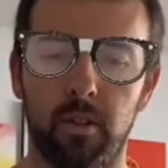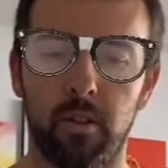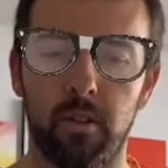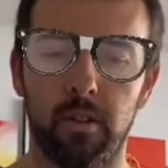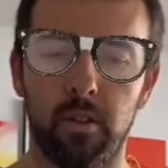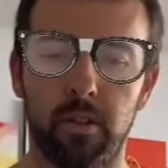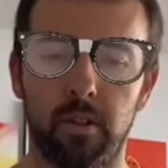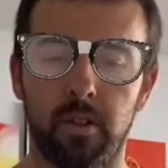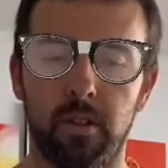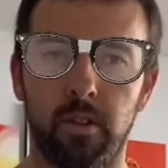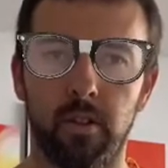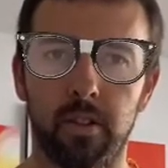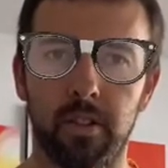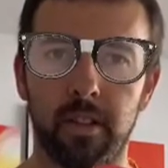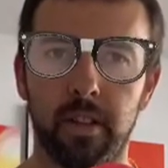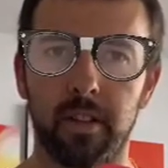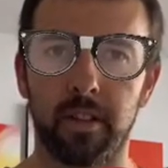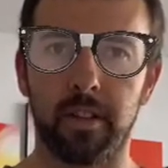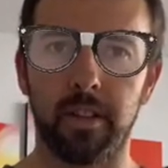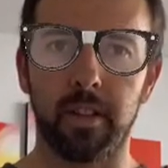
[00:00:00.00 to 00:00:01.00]
so you've got
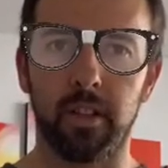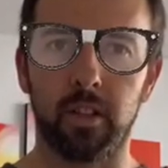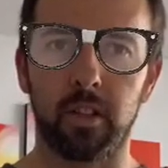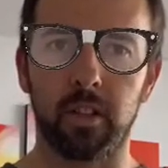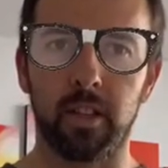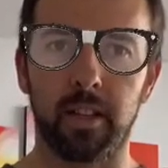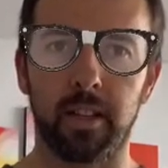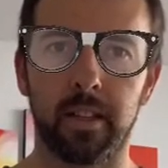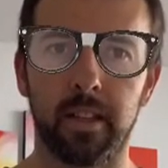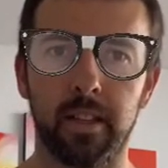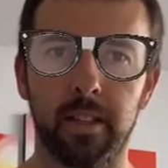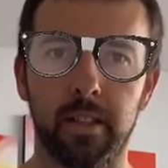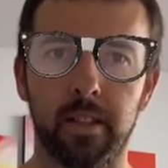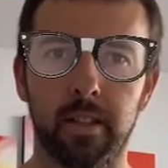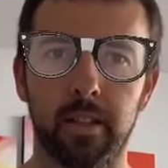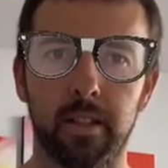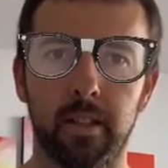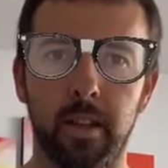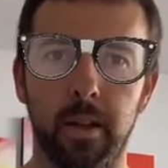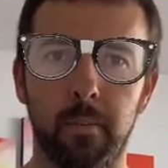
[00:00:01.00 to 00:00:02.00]
something that looks like this,
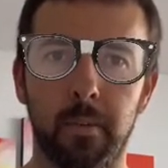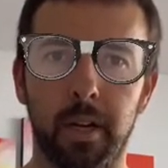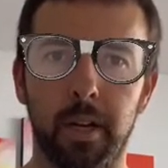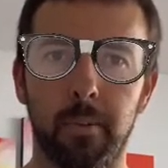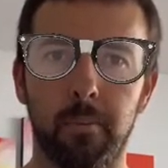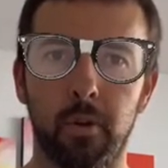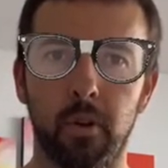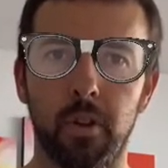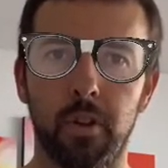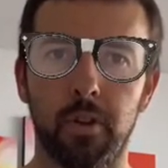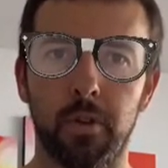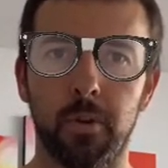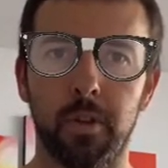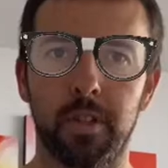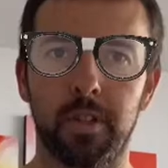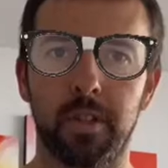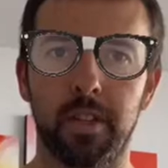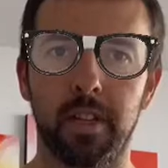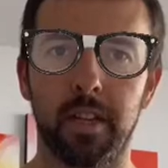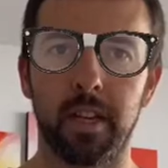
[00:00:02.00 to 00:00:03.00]
and we're going to put the
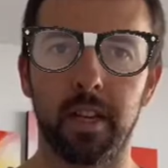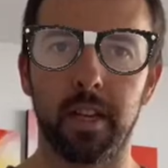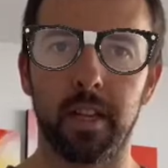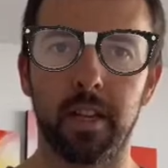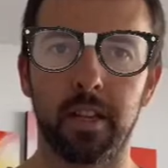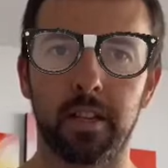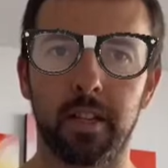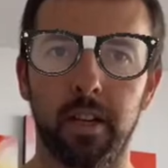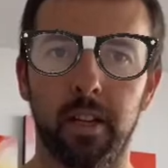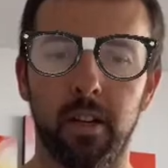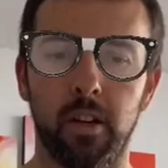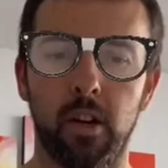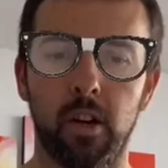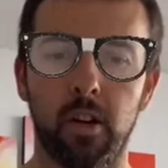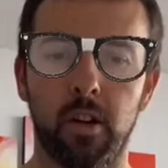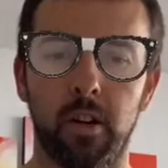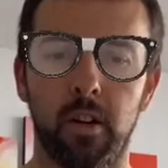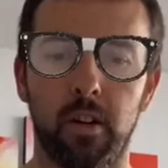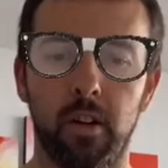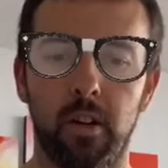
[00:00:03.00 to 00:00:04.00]
twist in here. That's going to
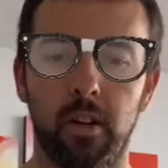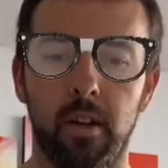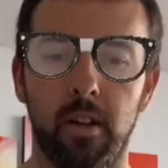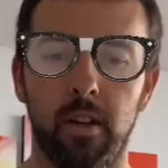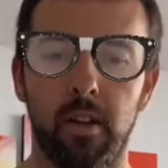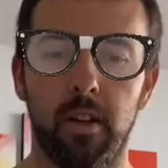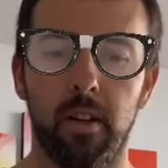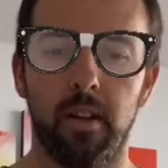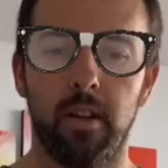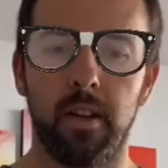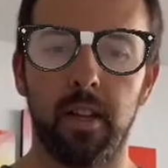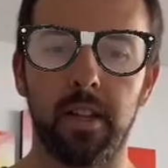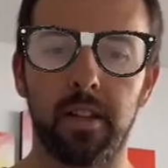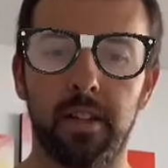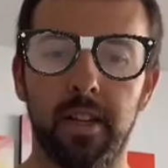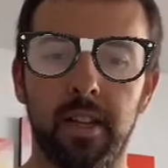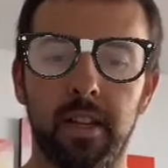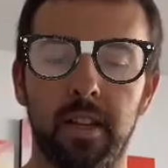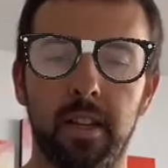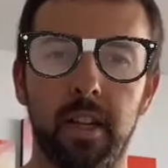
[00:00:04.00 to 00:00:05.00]
lock, that's
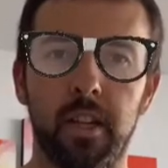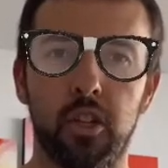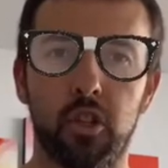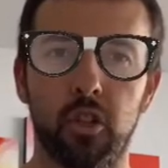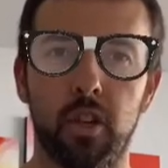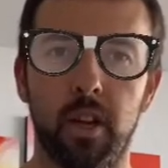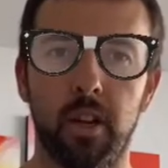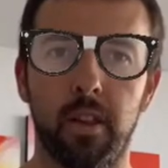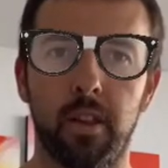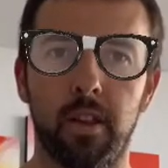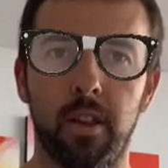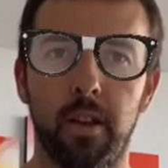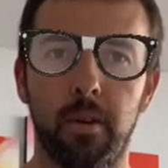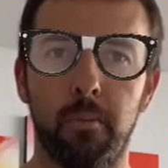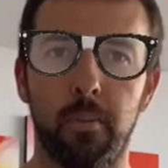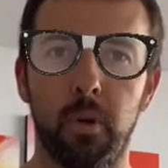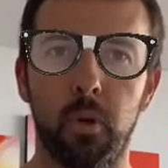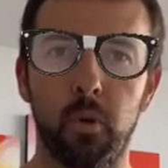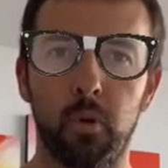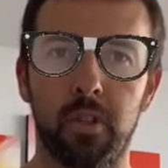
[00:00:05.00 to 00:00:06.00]
each side of the
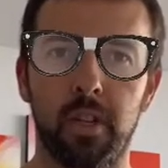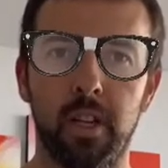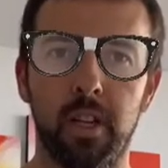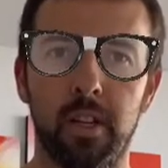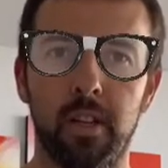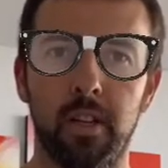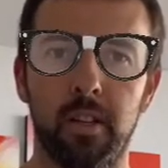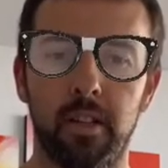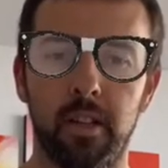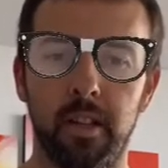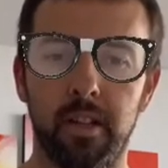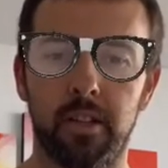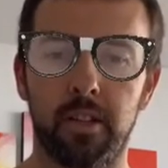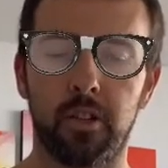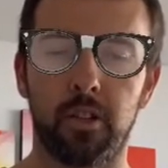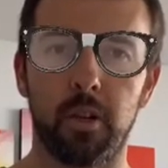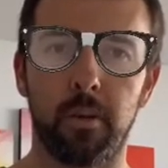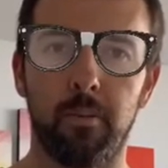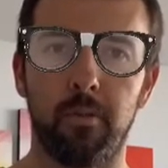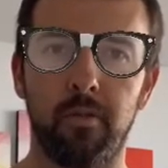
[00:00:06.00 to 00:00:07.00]
poodle's head, that's the
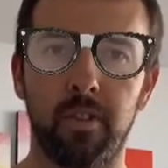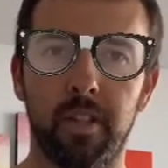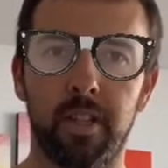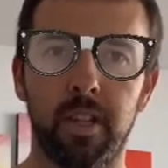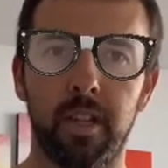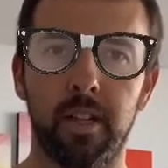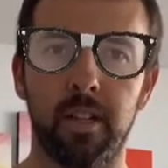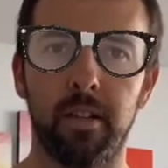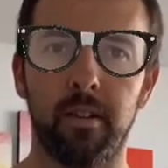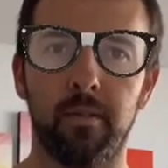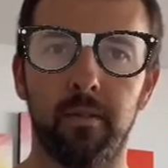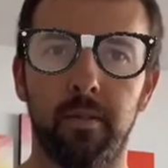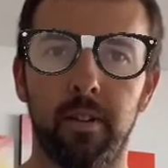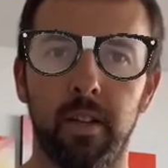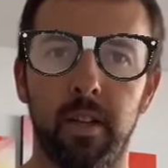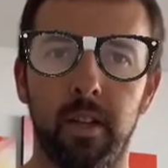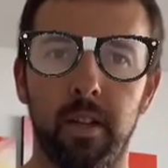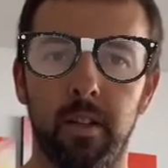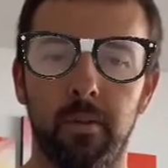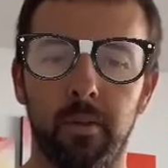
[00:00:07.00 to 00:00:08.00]
top of its head,
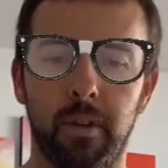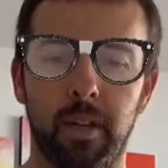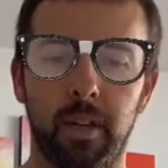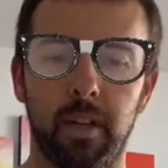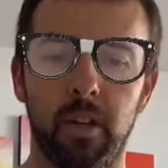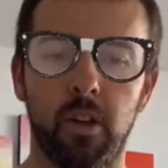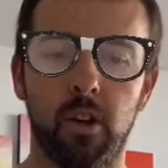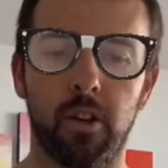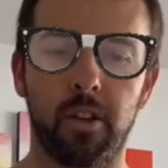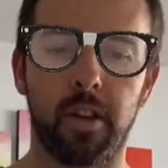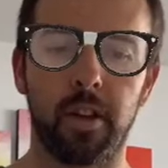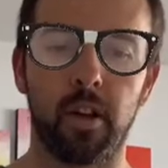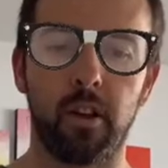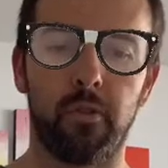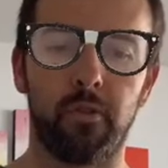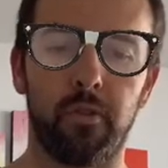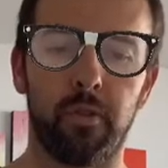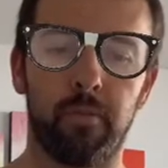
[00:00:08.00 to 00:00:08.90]
and we're going to lock that off.